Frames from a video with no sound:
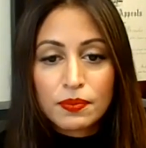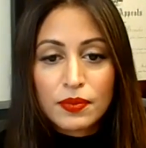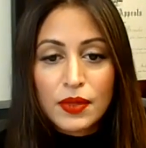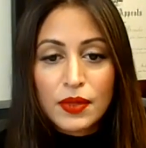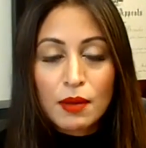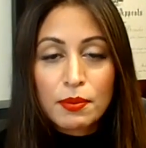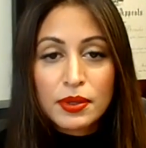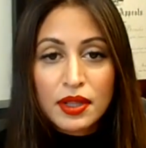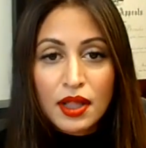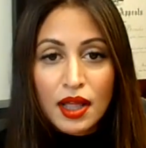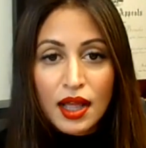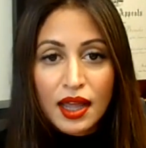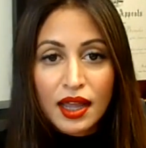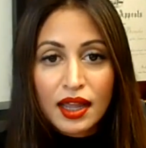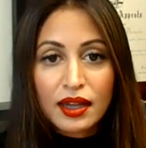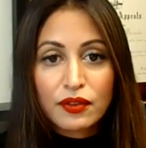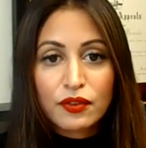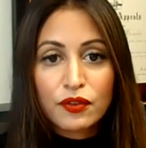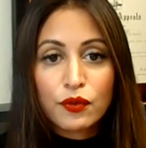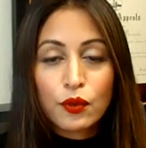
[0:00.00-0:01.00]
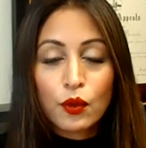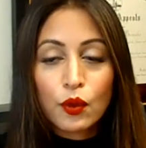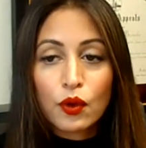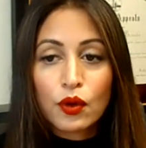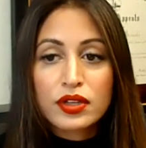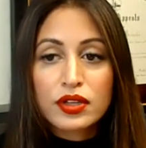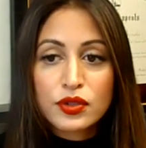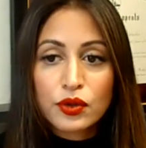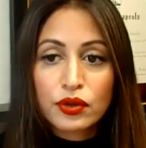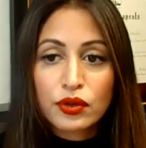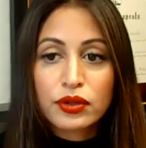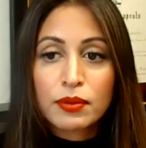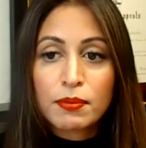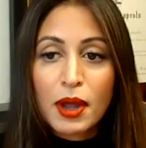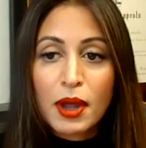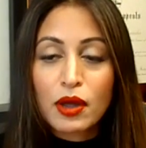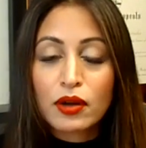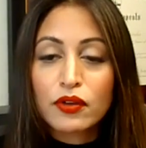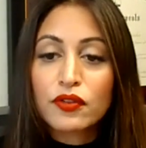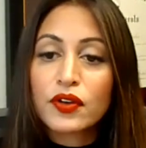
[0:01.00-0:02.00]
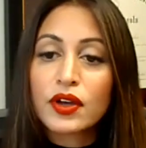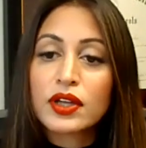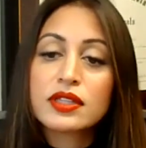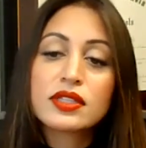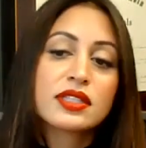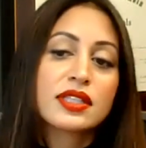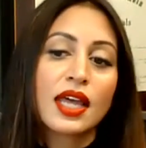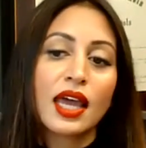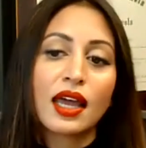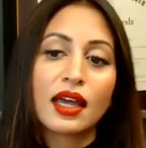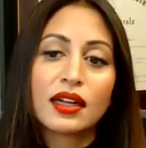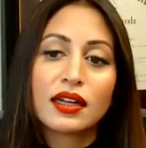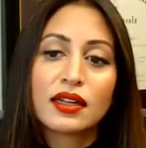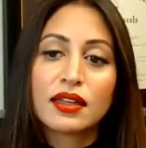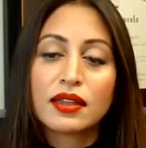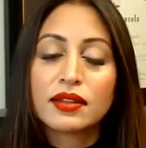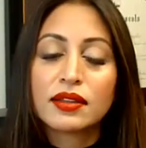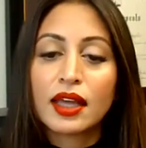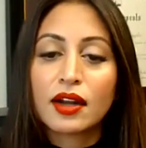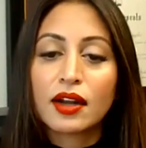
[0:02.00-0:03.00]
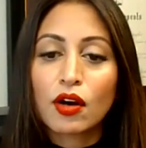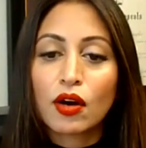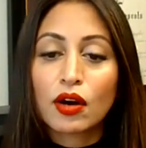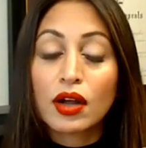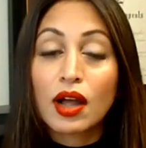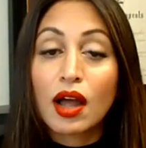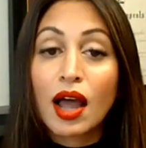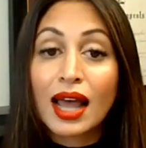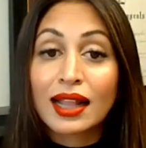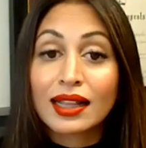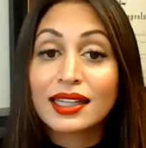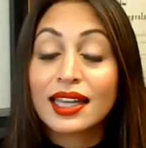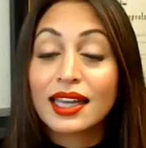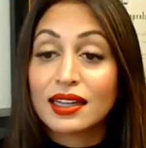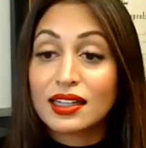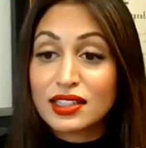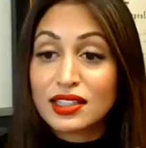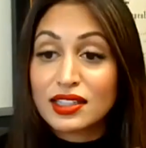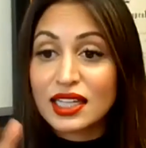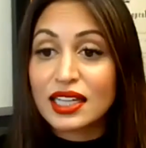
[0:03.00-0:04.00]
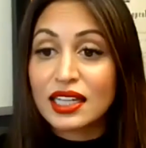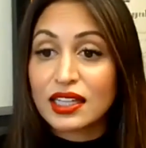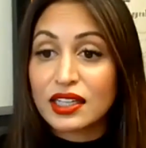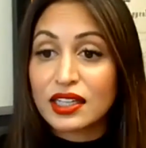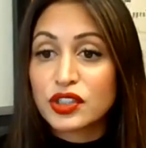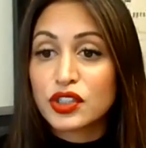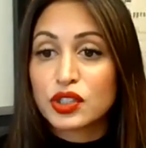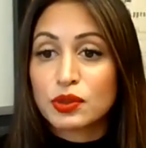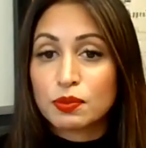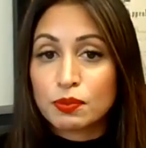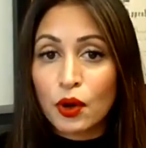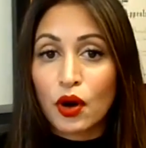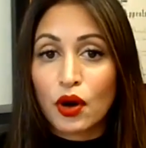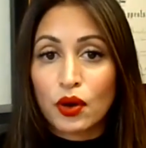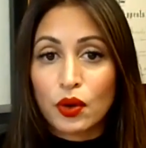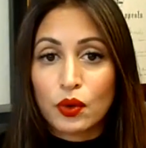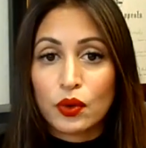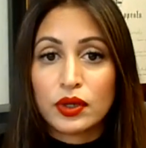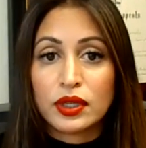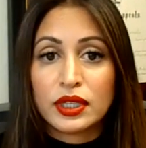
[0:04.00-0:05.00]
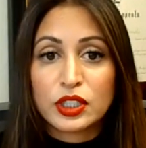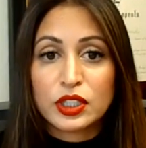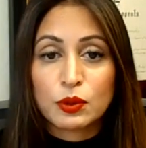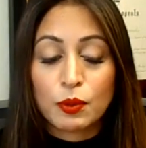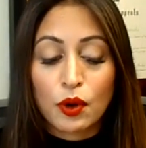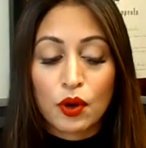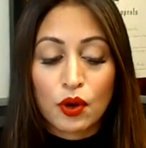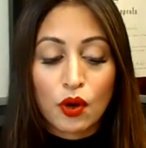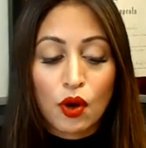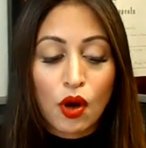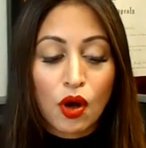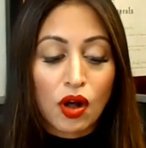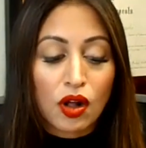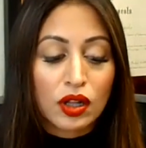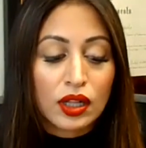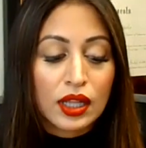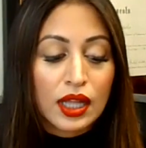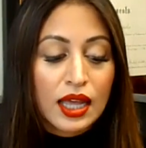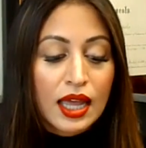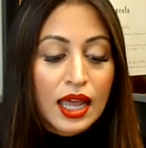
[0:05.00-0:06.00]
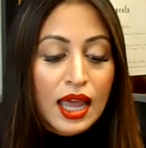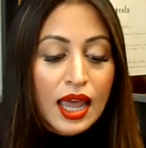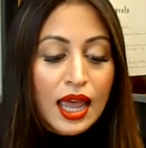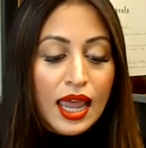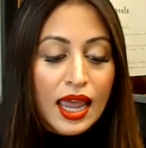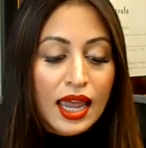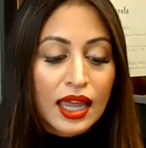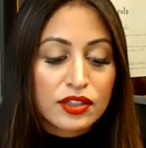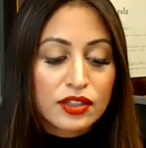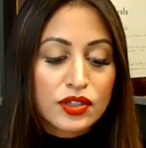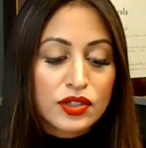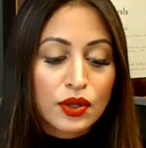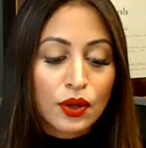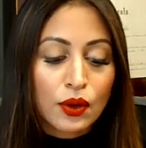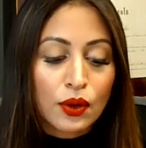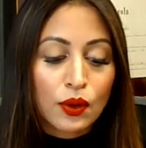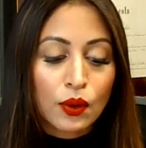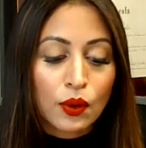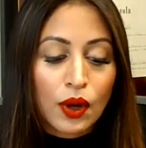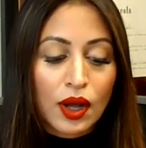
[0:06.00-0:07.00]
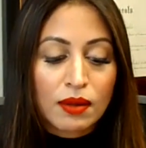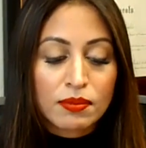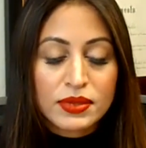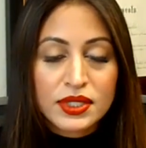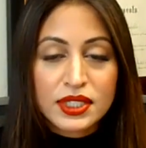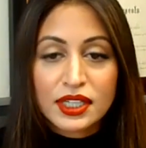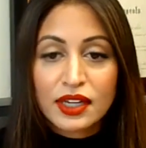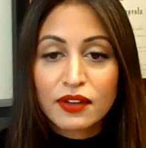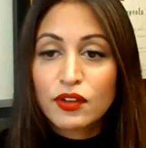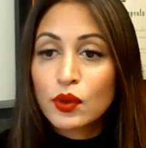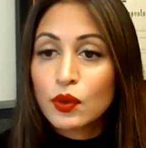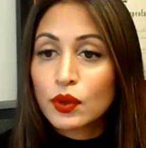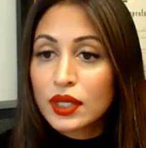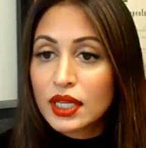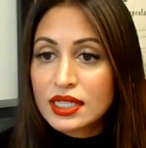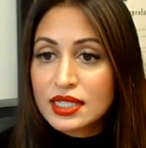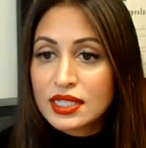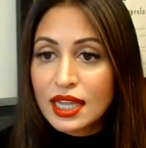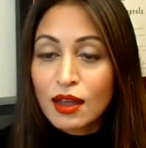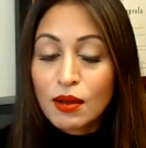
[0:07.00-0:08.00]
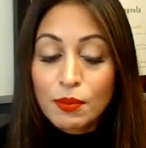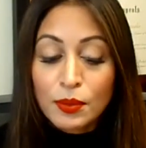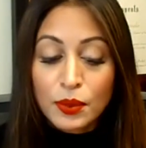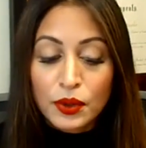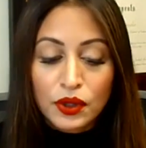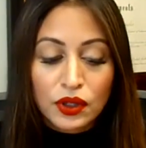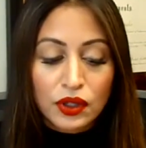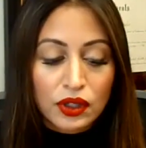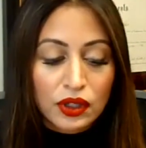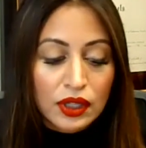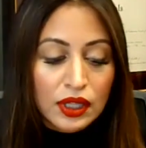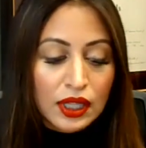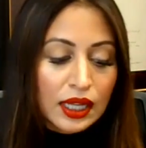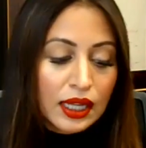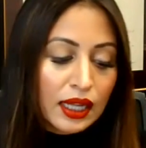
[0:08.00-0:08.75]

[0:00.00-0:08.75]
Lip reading: apply for a certain amount of funds that are allocated to each borough and each borough hall. And so to give you an example,